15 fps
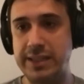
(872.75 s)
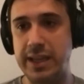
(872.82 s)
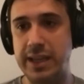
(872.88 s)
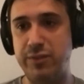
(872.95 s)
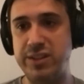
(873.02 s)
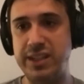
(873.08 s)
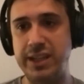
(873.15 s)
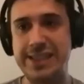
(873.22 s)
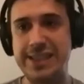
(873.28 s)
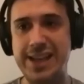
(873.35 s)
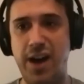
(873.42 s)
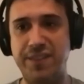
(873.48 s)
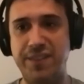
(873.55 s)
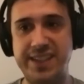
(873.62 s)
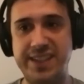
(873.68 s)
Everything is
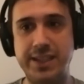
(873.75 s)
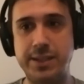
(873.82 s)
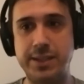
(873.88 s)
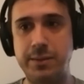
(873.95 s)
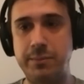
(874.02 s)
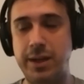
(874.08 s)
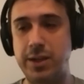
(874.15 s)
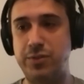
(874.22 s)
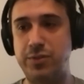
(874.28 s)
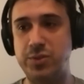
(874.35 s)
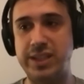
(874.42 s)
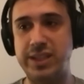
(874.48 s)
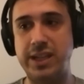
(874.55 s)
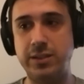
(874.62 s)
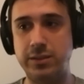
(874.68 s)
offset by a few
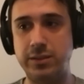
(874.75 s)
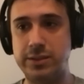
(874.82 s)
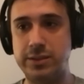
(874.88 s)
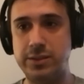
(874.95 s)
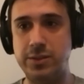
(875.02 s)
cycles.